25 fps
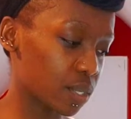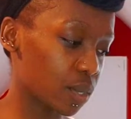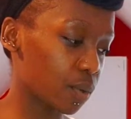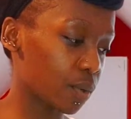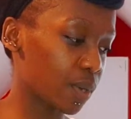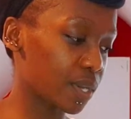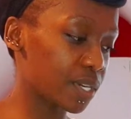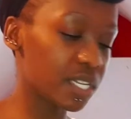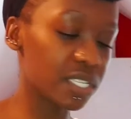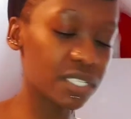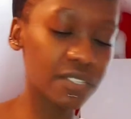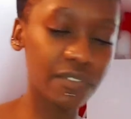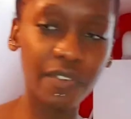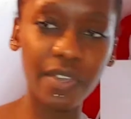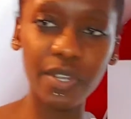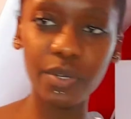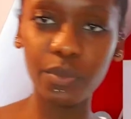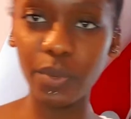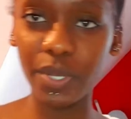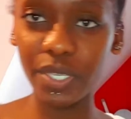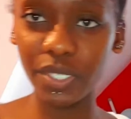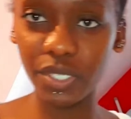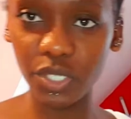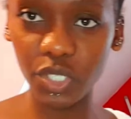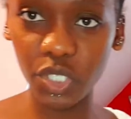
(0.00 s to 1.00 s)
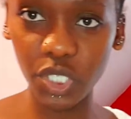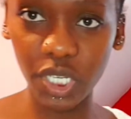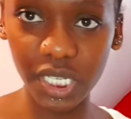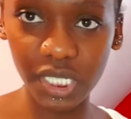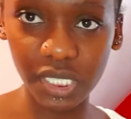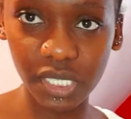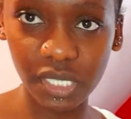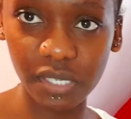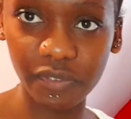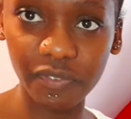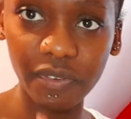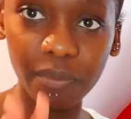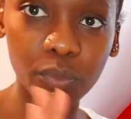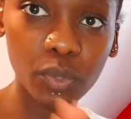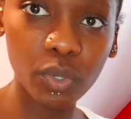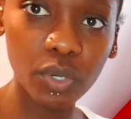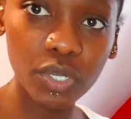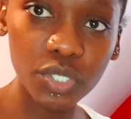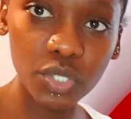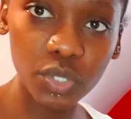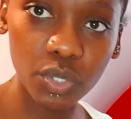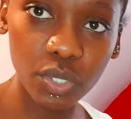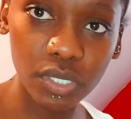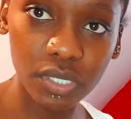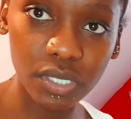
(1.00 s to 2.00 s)
I need to find ways to change this. If I'm not
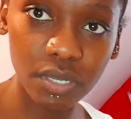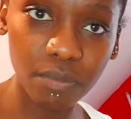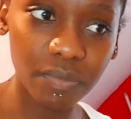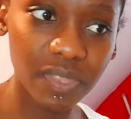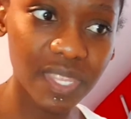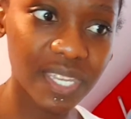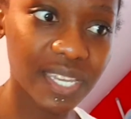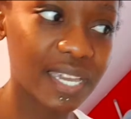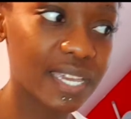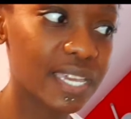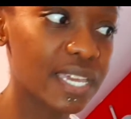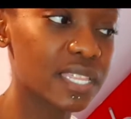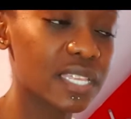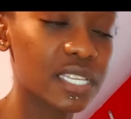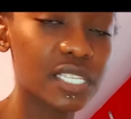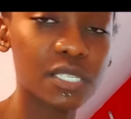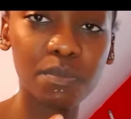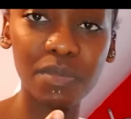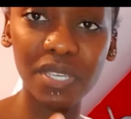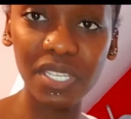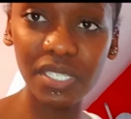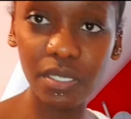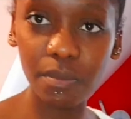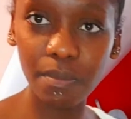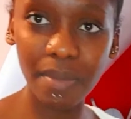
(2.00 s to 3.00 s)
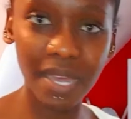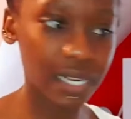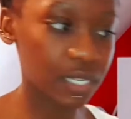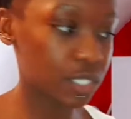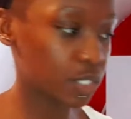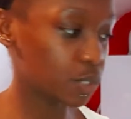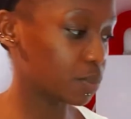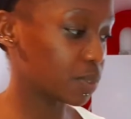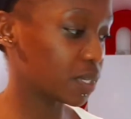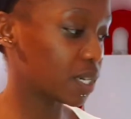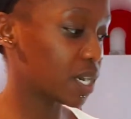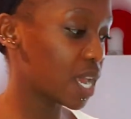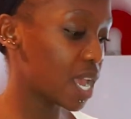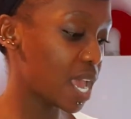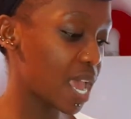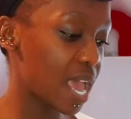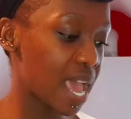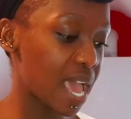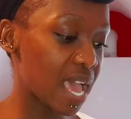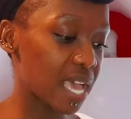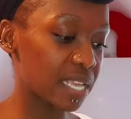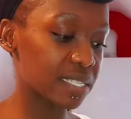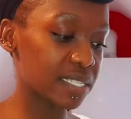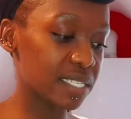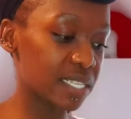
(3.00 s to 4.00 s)
enjoying something, I either speak to management
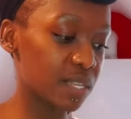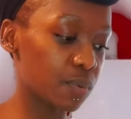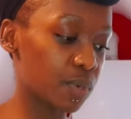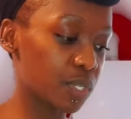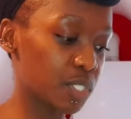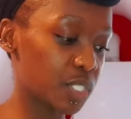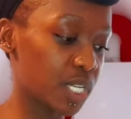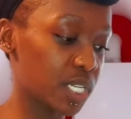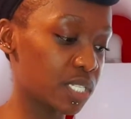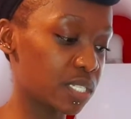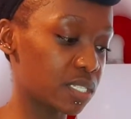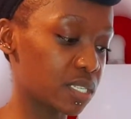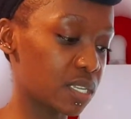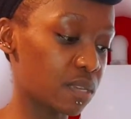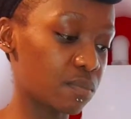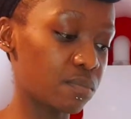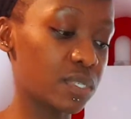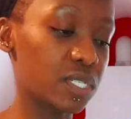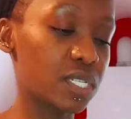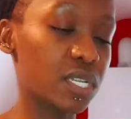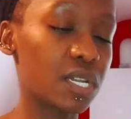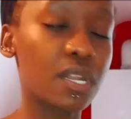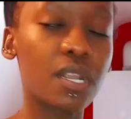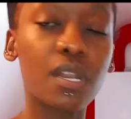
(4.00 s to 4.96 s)
and see what changes can be done.